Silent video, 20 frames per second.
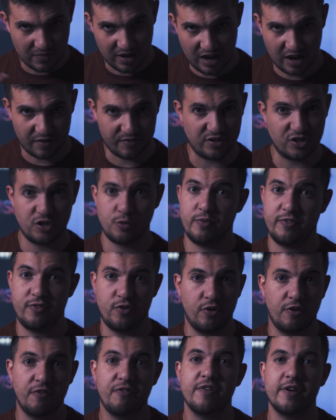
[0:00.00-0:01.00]
having some of
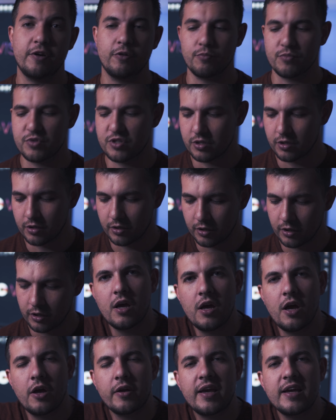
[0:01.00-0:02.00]
your films.
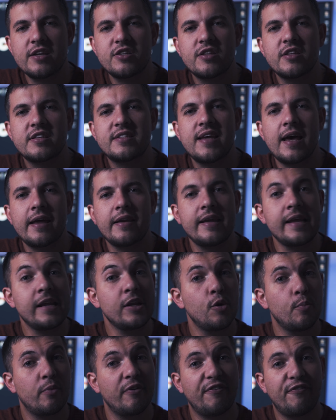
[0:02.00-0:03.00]
Okay, so the technique
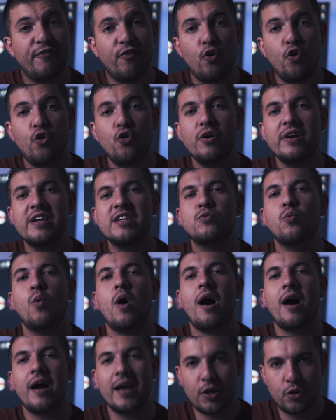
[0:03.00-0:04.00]
number 4 is
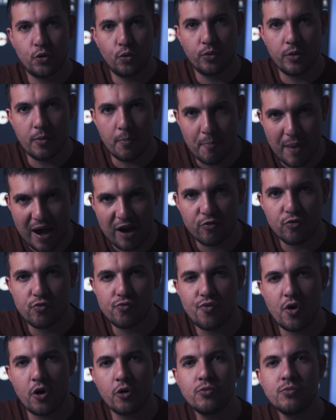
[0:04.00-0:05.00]
what I call the barrel
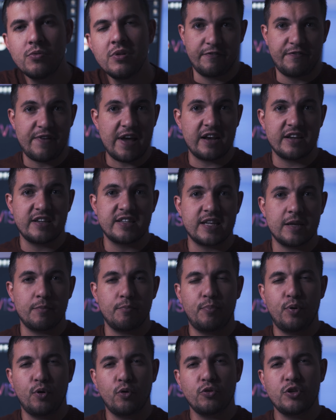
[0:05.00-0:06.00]
roll. Fairly
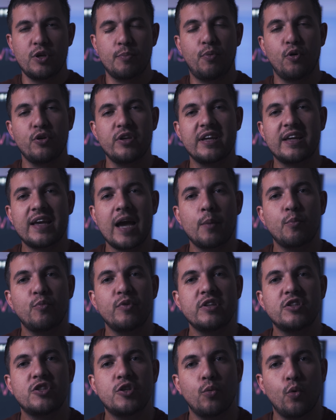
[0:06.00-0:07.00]
simple. You put your
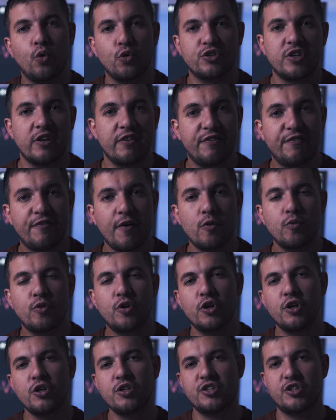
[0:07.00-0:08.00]
camera into
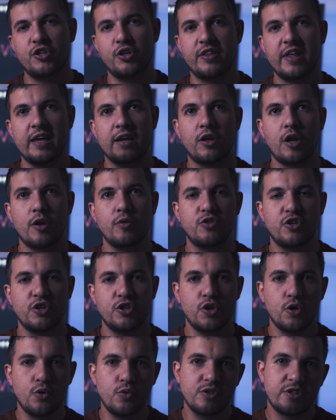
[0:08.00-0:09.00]
autofocus, you're then going to
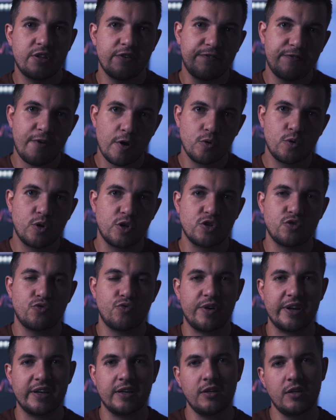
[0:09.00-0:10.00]
use the focus
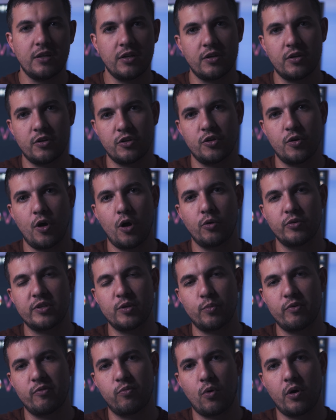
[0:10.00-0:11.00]
ring. You hold
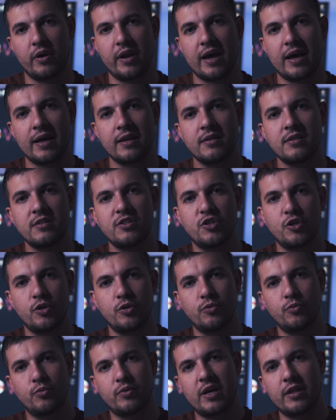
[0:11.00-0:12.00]
it with one hand,
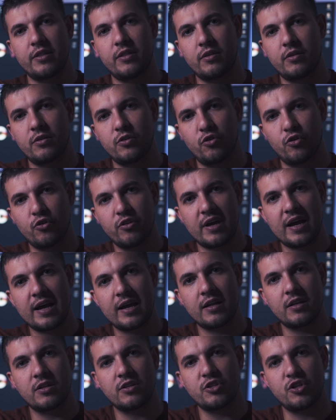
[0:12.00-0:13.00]
you get your other
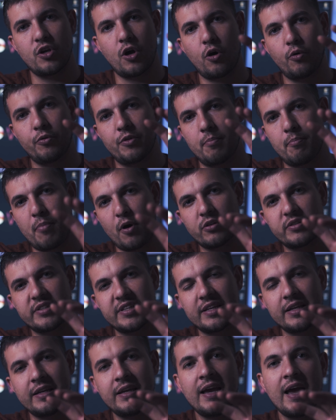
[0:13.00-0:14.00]
hand, you hold the
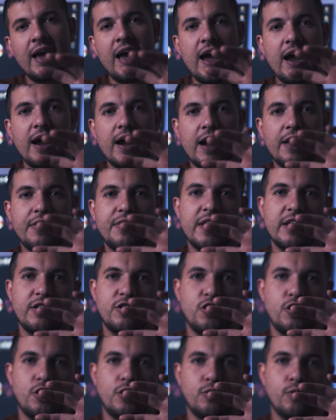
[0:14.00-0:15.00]
body, and
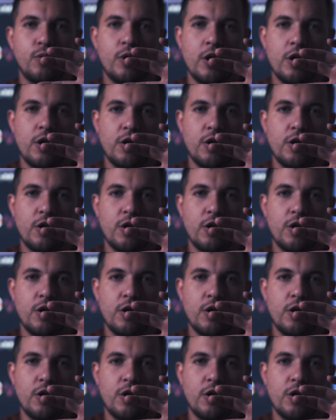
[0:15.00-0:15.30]
then you